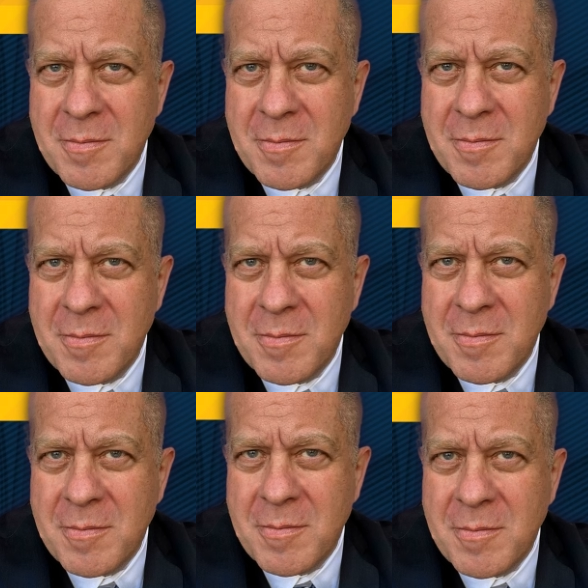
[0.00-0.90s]

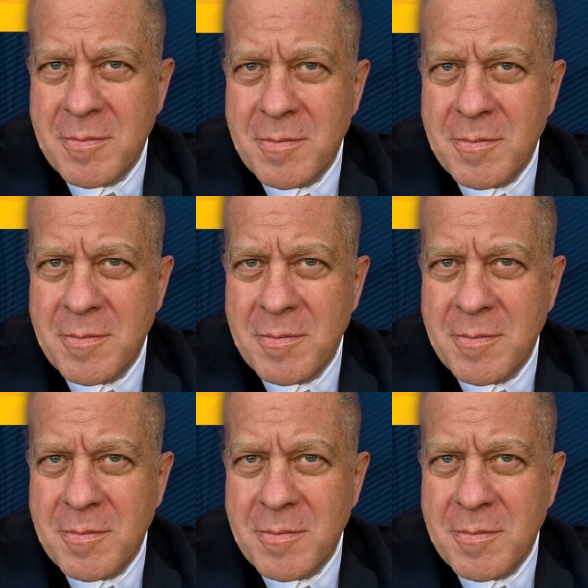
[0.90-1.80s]

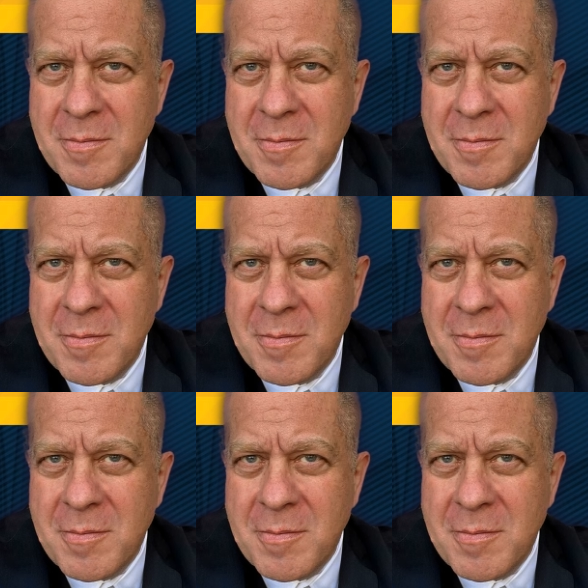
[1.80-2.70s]

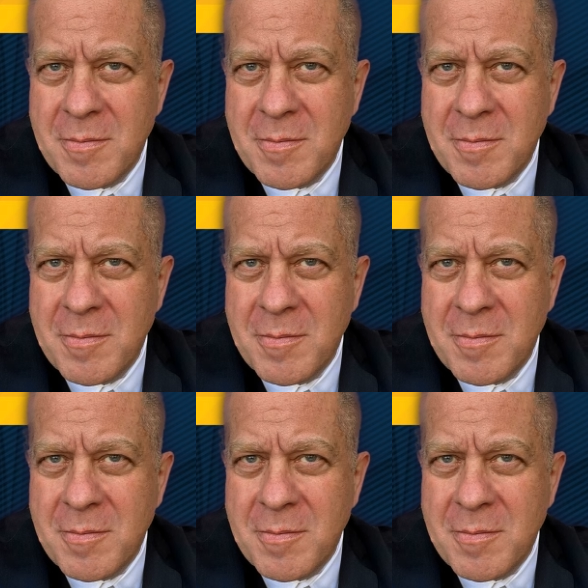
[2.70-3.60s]

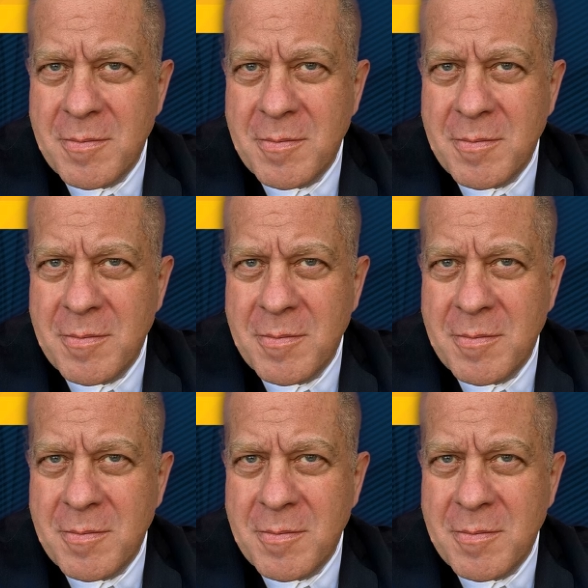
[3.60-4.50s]

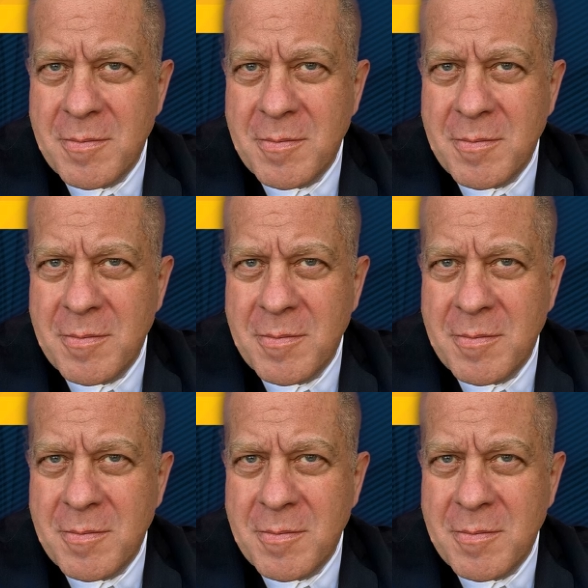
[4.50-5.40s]

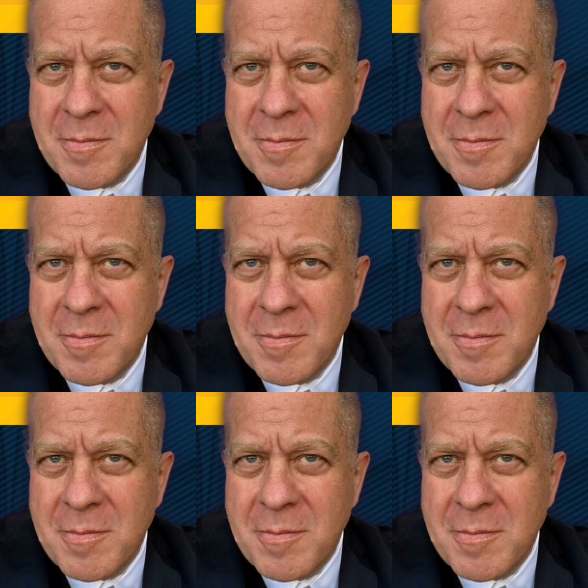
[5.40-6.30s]

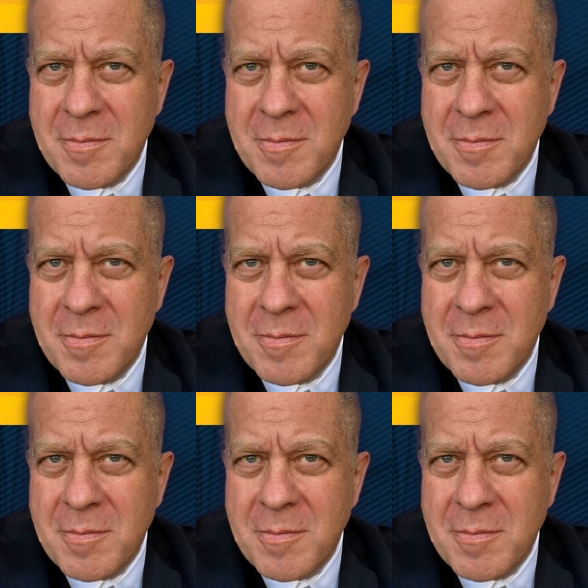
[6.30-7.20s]

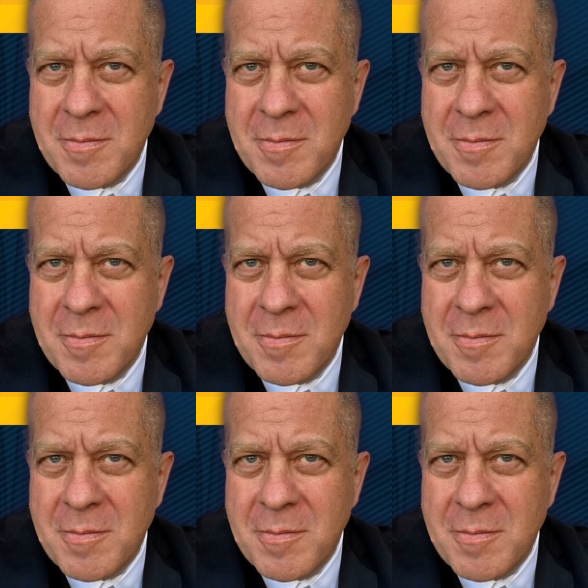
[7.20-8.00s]
This is a still picture; no speech is visible.